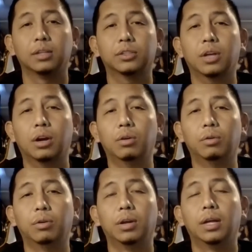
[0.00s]
so
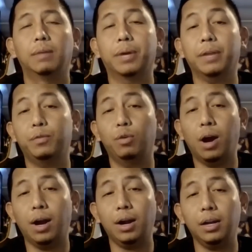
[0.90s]
but if you
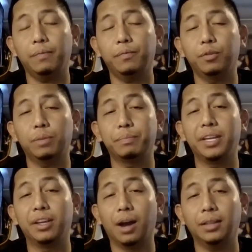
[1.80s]
are if you're
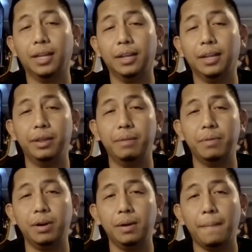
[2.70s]
beyond that
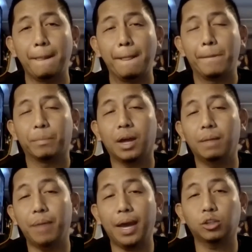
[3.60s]
number come
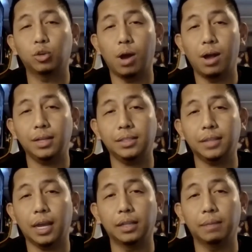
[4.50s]
back to us
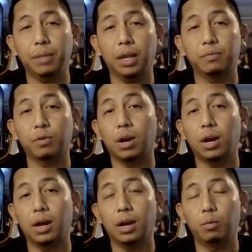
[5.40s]
and apply for
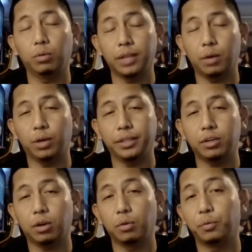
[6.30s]
uh, that what they
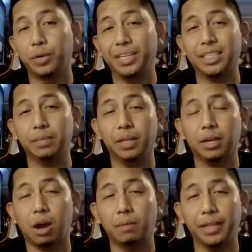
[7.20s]
call reasonable
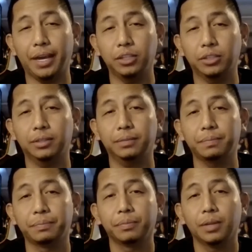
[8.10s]
accommodation
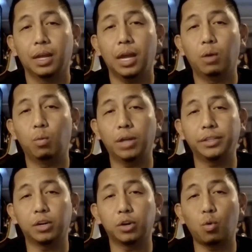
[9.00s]
and what
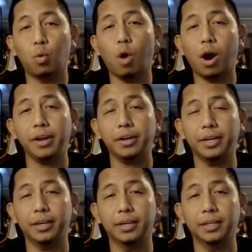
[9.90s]
they require
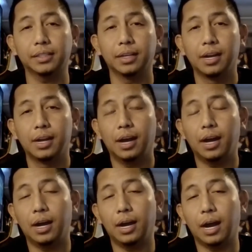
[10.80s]
is
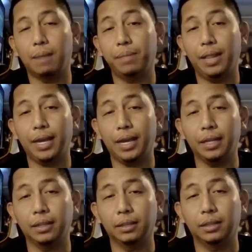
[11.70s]
uh, a
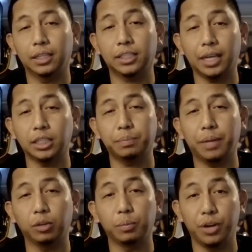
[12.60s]
plan a sketch
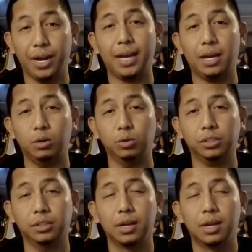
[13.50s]
plan of your house
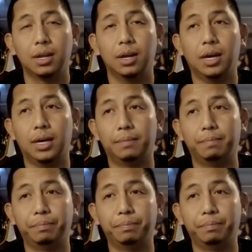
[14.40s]
um,